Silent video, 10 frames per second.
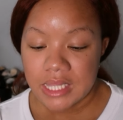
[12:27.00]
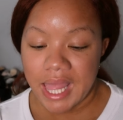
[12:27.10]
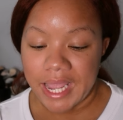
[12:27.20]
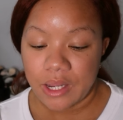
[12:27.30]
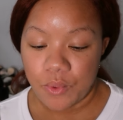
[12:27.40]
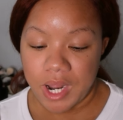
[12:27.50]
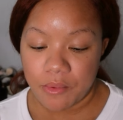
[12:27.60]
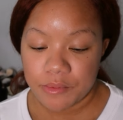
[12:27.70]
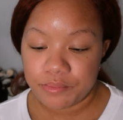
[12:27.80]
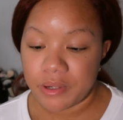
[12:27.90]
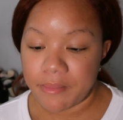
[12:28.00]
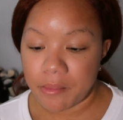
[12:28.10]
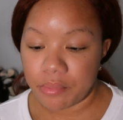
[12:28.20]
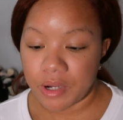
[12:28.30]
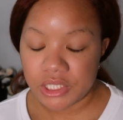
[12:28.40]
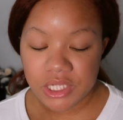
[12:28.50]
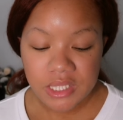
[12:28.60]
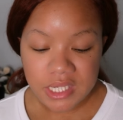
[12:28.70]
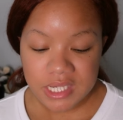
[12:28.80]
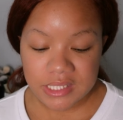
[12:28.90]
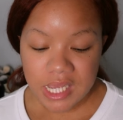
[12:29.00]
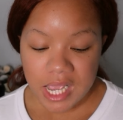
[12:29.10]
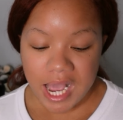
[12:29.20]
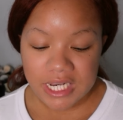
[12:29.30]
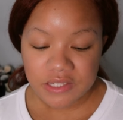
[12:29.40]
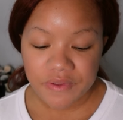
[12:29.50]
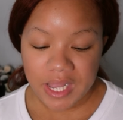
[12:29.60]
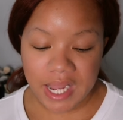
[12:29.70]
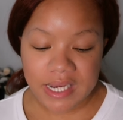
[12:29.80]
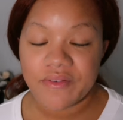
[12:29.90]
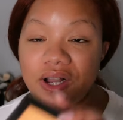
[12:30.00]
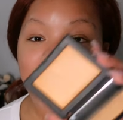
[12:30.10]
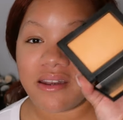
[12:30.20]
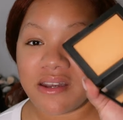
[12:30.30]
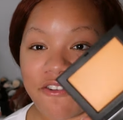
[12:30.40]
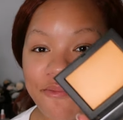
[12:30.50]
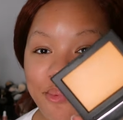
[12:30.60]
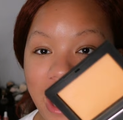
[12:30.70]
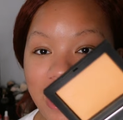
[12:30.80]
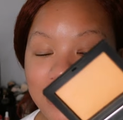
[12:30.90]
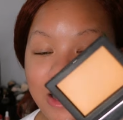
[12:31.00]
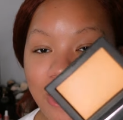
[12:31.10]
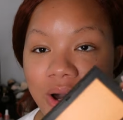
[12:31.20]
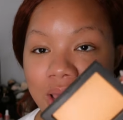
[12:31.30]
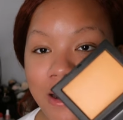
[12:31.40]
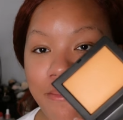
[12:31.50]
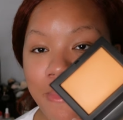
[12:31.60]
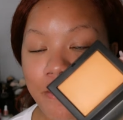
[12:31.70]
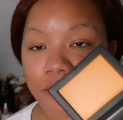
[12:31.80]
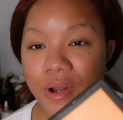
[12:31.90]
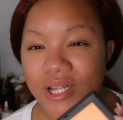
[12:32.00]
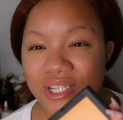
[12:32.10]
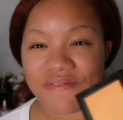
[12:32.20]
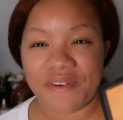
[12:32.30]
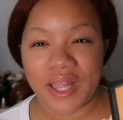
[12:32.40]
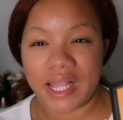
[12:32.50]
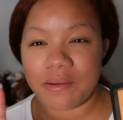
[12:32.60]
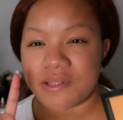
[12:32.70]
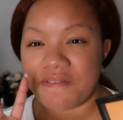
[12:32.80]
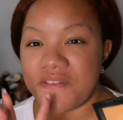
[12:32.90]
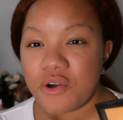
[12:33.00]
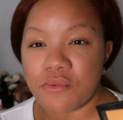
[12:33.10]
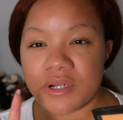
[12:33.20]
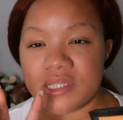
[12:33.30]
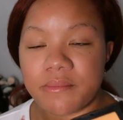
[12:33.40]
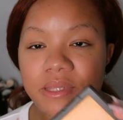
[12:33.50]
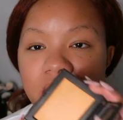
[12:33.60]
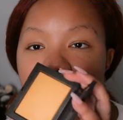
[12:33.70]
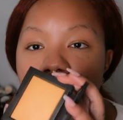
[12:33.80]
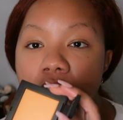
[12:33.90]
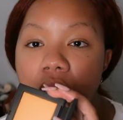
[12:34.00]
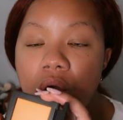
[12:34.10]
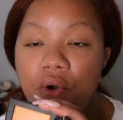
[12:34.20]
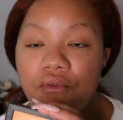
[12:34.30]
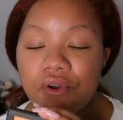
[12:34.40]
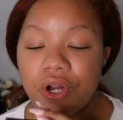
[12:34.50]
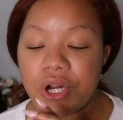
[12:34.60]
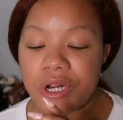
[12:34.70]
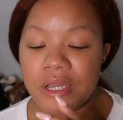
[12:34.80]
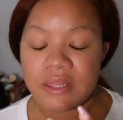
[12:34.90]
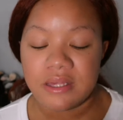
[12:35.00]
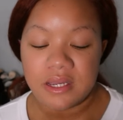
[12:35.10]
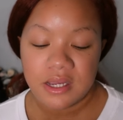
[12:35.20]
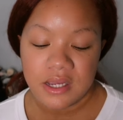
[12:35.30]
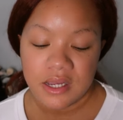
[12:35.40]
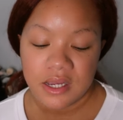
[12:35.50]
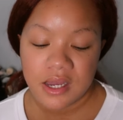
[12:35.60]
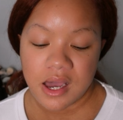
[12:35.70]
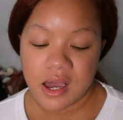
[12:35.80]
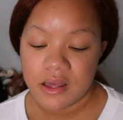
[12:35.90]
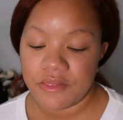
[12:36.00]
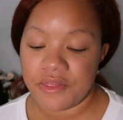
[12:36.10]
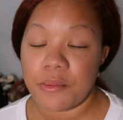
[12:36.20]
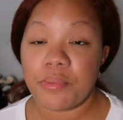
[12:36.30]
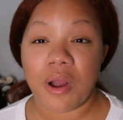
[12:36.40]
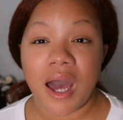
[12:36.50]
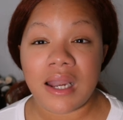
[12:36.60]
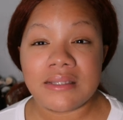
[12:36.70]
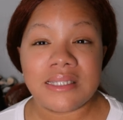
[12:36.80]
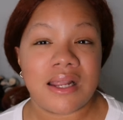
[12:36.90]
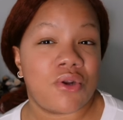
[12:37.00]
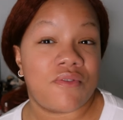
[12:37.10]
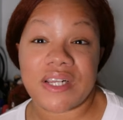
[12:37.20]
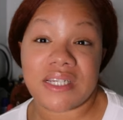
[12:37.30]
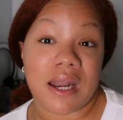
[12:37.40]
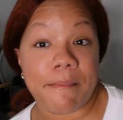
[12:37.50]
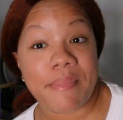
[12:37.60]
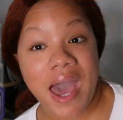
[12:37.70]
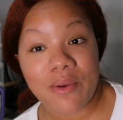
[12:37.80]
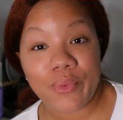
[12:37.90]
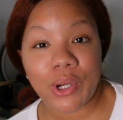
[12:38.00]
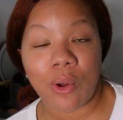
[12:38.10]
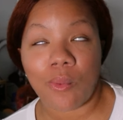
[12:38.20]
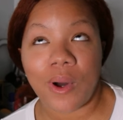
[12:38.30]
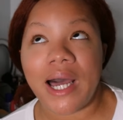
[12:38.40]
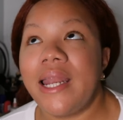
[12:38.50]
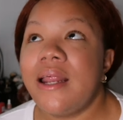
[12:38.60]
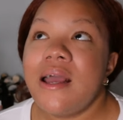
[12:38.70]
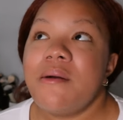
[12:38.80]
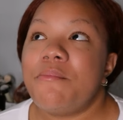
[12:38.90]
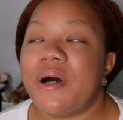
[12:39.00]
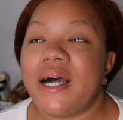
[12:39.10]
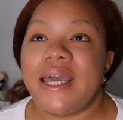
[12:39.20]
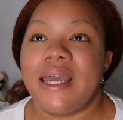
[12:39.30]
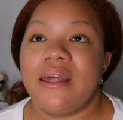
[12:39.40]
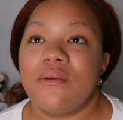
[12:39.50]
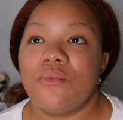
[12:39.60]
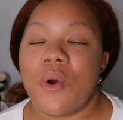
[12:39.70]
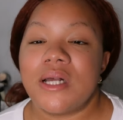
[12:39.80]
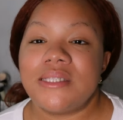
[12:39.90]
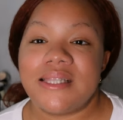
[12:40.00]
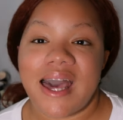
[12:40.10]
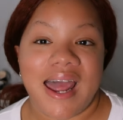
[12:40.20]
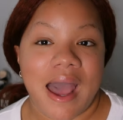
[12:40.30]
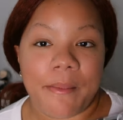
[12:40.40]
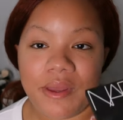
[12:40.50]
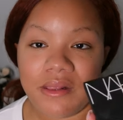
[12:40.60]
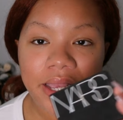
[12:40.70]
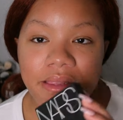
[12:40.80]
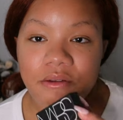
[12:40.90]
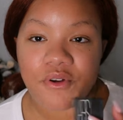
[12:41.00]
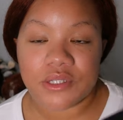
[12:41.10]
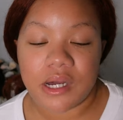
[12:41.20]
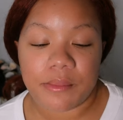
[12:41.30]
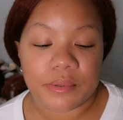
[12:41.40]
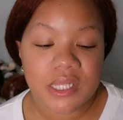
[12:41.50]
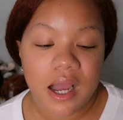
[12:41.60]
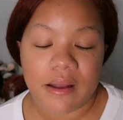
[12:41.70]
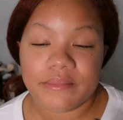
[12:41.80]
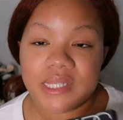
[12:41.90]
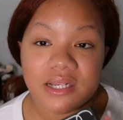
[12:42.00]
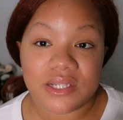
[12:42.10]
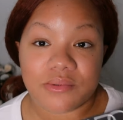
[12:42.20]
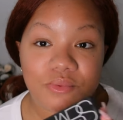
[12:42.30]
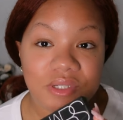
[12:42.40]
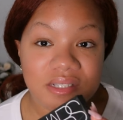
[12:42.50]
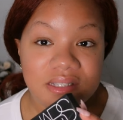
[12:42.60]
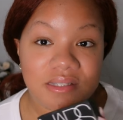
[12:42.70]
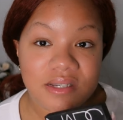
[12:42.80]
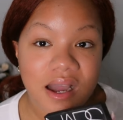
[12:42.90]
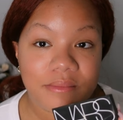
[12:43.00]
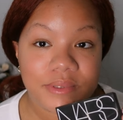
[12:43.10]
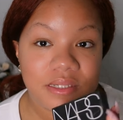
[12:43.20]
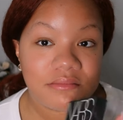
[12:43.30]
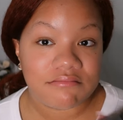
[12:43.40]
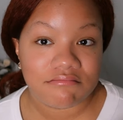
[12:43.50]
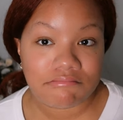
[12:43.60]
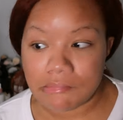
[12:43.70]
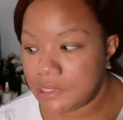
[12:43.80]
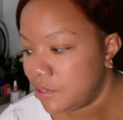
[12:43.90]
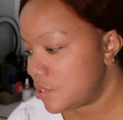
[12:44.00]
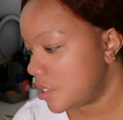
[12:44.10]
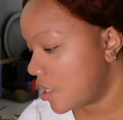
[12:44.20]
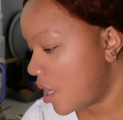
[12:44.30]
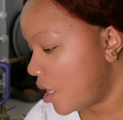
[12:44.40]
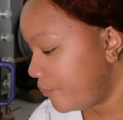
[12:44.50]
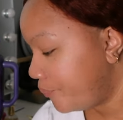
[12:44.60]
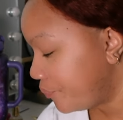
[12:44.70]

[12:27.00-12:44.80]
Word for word: Like when I would put my brush in this, I just feel like I never got enough product on my brush. It felt like it was a film or something over the the product and I don't know if I just got a bad one or what, but once that happened, like the first couple times, I just really stopped using that.